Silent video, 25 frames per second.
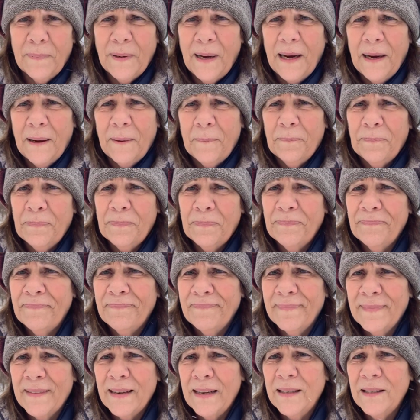um,
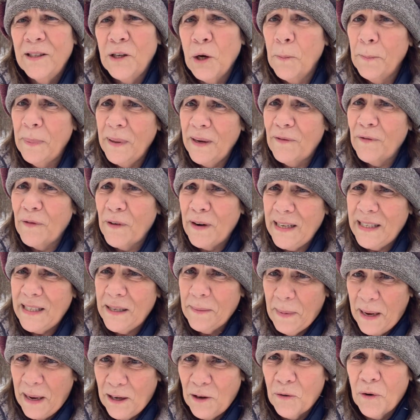don't be afraid
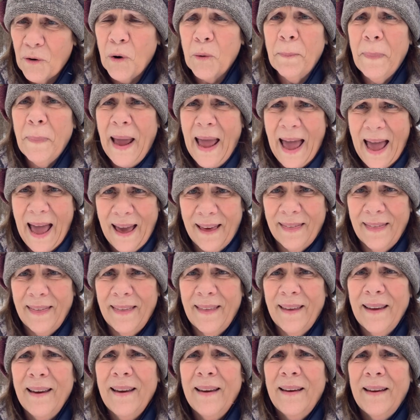to make your own path
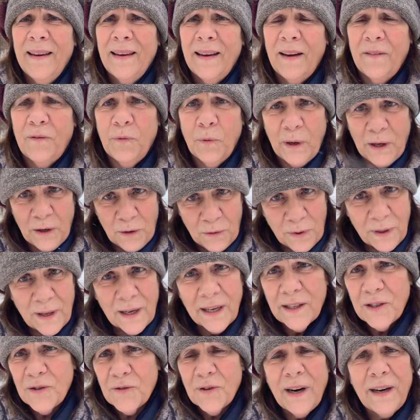of what you
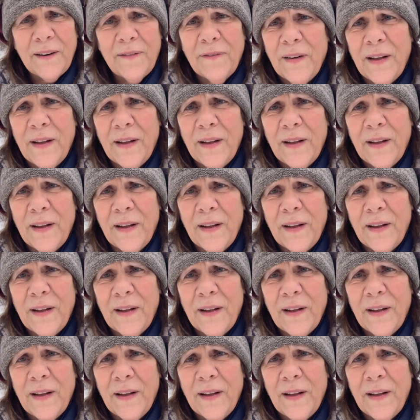think is right.